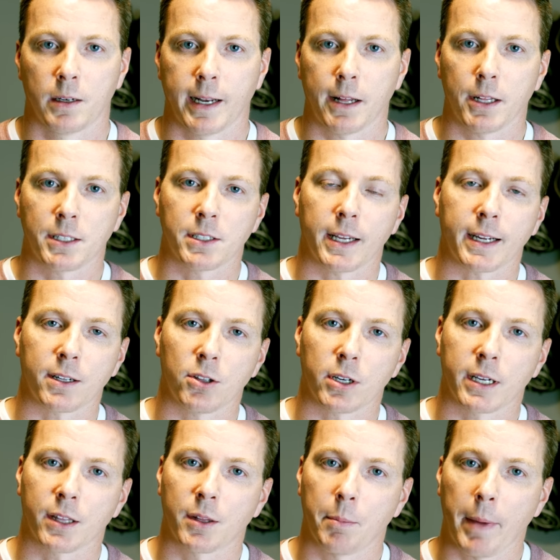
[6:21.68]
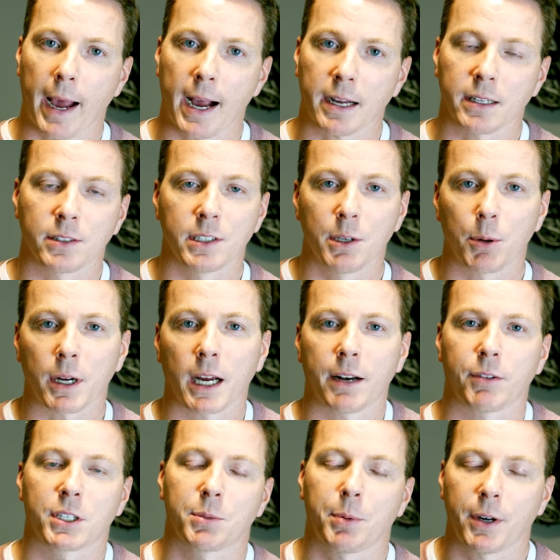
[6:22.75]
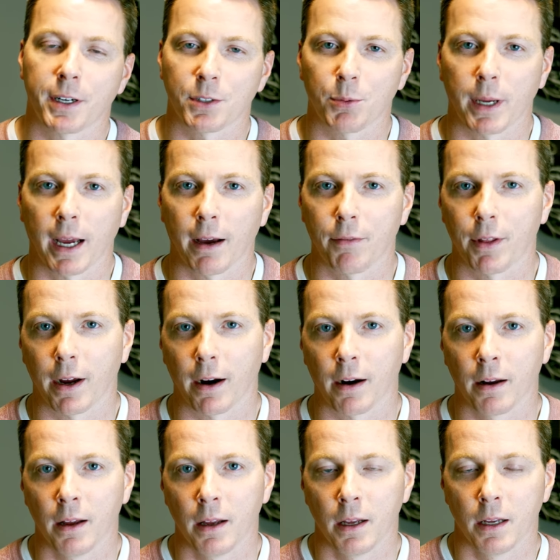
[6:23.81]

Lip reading: Now let's take a look at the Mac and see what kind of experience we have there.